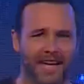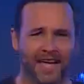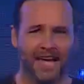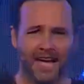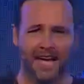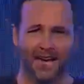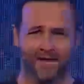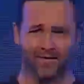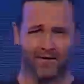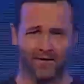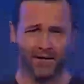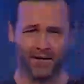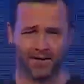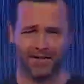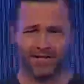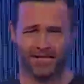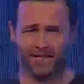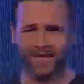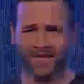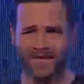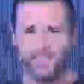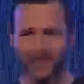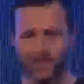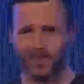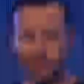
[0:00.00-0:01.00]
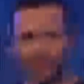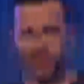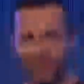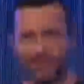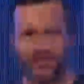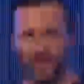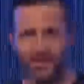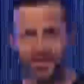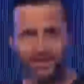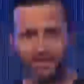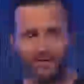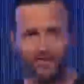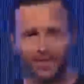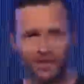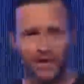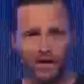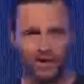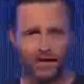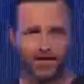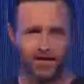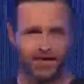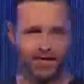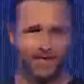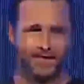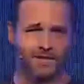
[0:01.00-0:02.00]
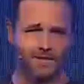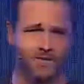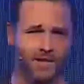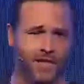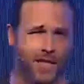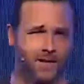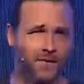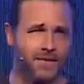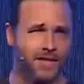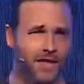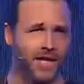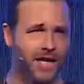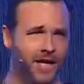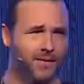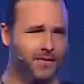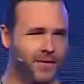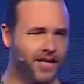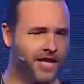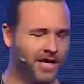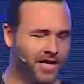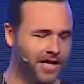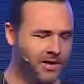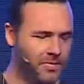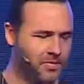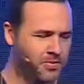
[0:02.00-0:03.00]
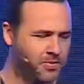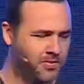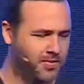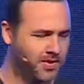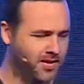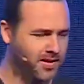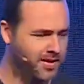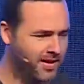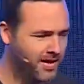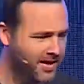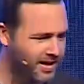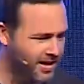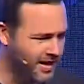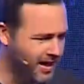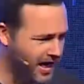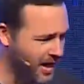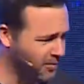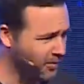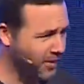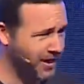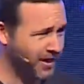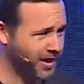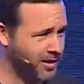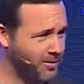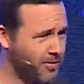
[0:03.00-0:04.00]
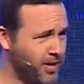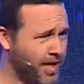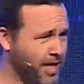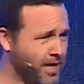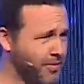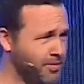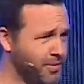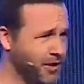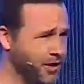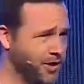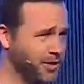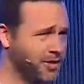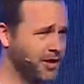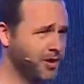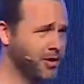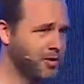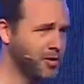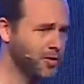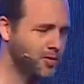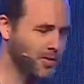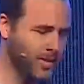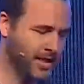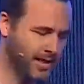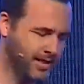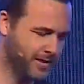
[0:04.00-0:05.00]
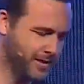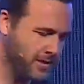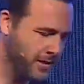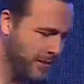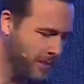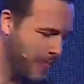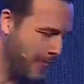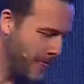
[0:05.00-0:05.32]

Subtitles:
And at first I thought to myself, you know, because sometimes I'm late on paying bills, I use Mint.